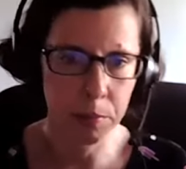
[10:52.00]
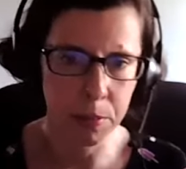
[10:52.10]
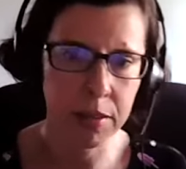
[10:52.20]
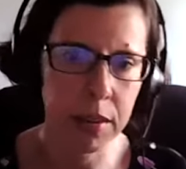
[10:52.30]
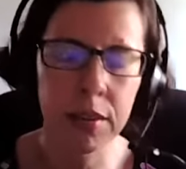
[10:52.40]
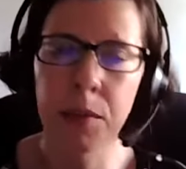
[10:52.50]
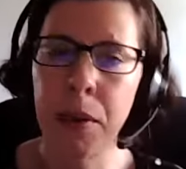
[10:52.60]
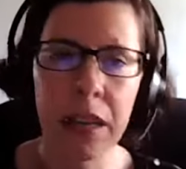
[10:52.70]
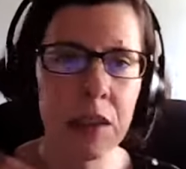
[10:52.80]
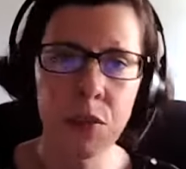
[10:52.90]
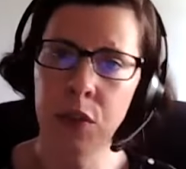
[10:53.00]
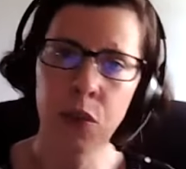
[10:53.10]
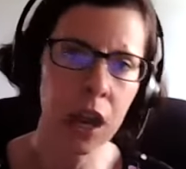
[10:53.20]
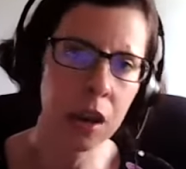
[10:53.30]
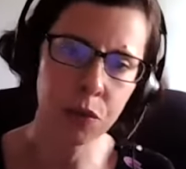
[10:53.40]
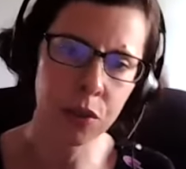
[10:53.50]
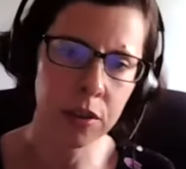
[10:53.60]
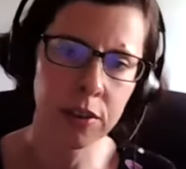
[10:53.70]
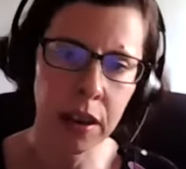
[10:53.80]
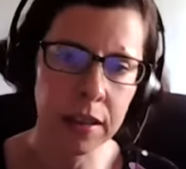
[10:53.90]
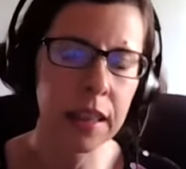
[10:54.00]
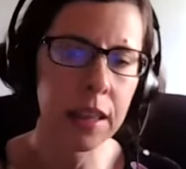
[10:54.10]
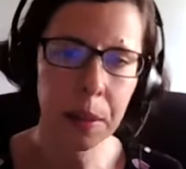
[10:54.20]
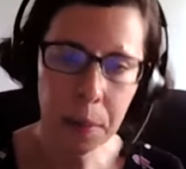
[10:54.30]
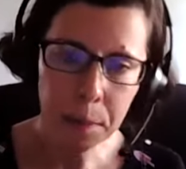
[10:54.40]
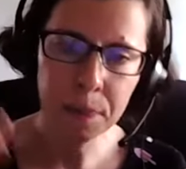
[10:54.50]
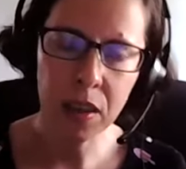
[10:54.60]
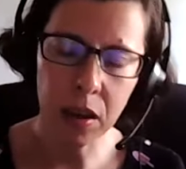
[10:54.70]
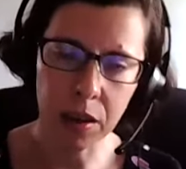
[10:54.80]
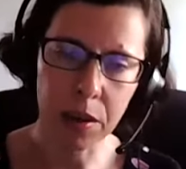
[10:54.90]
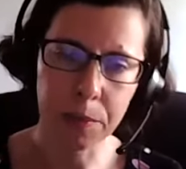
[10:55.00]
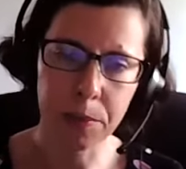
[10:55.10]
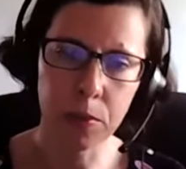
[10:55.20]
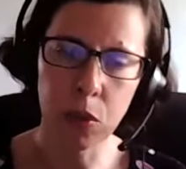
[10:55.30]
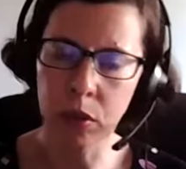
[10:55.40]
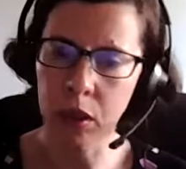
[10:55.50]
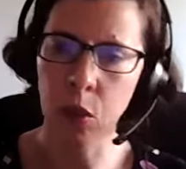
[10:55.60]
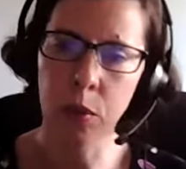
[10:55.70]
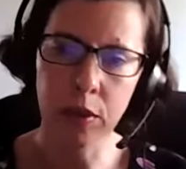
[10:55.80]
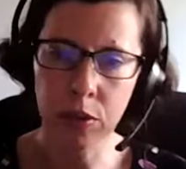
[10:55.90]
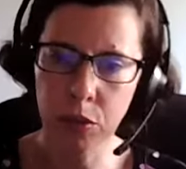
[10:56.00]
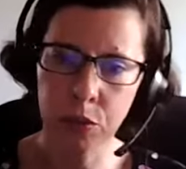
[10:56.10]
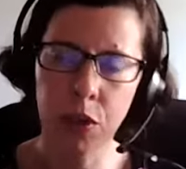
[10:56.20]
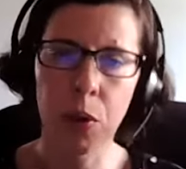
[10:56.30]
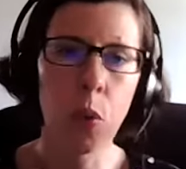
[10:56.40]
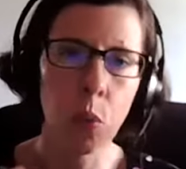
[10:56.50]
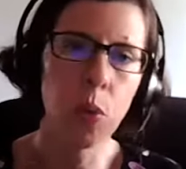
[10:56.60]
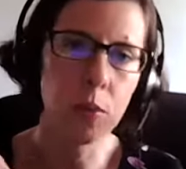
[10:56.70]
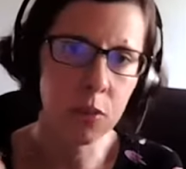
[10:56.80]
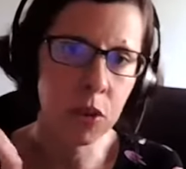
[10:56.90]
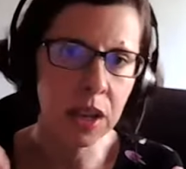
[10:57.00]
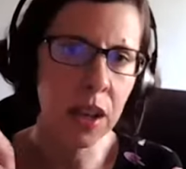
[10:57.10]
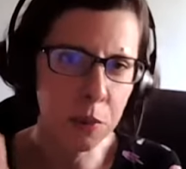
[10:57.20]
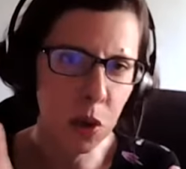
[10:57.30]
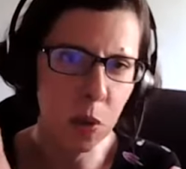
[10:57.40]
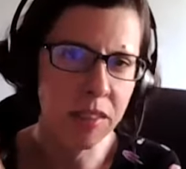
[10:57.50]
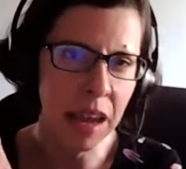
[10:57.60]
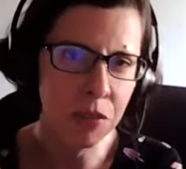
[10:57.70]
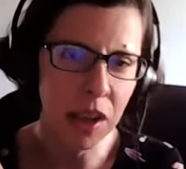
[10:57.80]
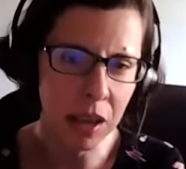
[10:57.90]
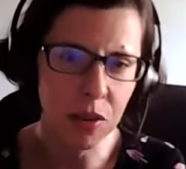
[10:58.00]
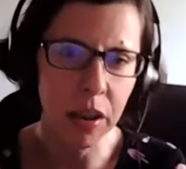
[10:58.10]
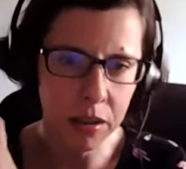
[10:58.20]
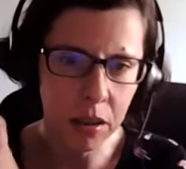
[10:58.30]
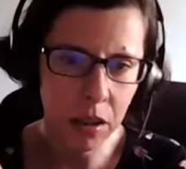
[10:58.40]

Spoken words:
business, but even if you have a side gig, you can always figure out. You always have to have like